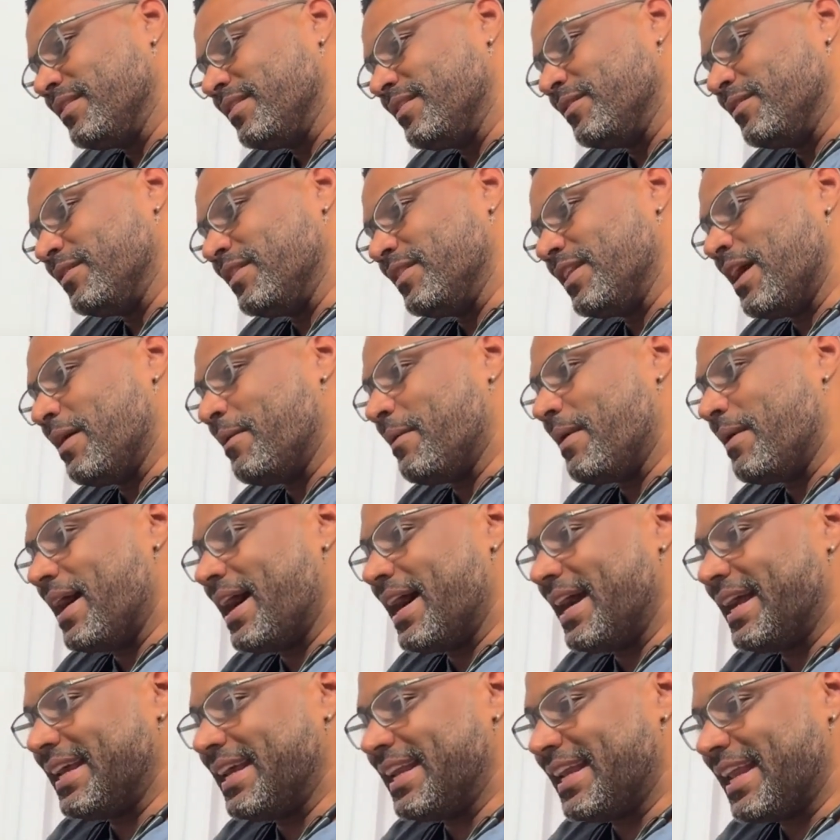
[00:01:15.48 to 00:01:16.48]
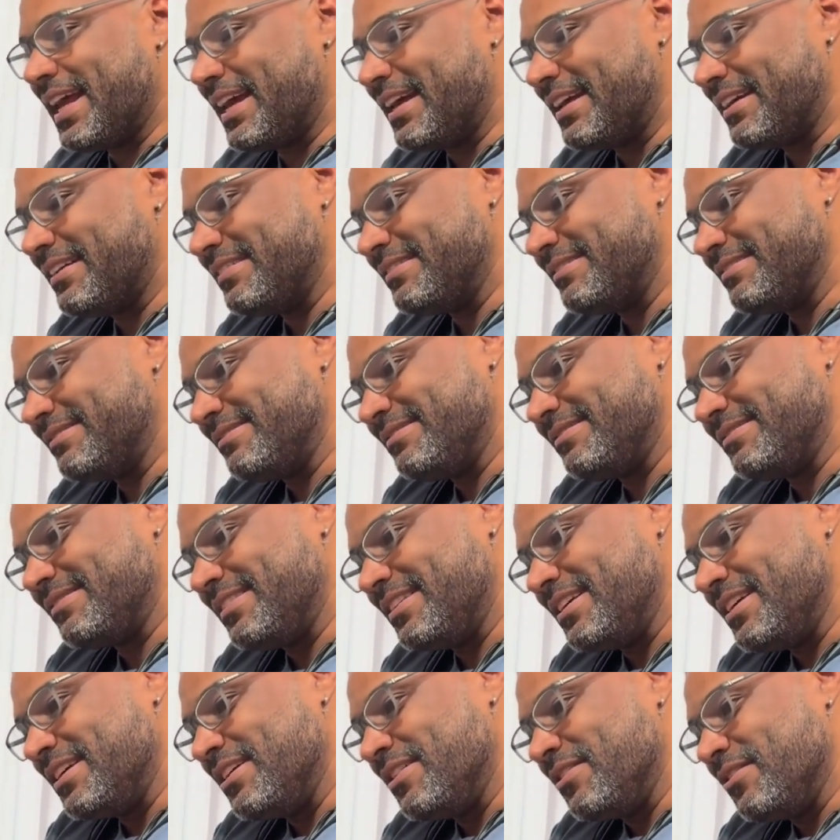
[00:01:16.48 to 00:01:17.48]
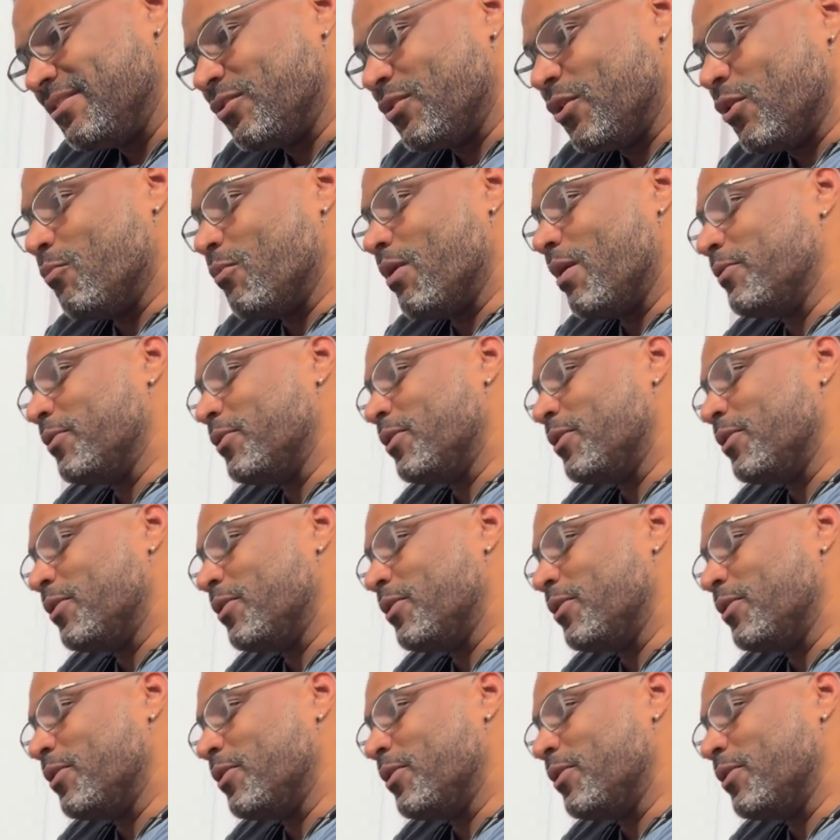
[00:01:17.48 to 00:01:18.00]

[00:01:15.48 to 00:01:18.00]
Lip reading: It's something else. Since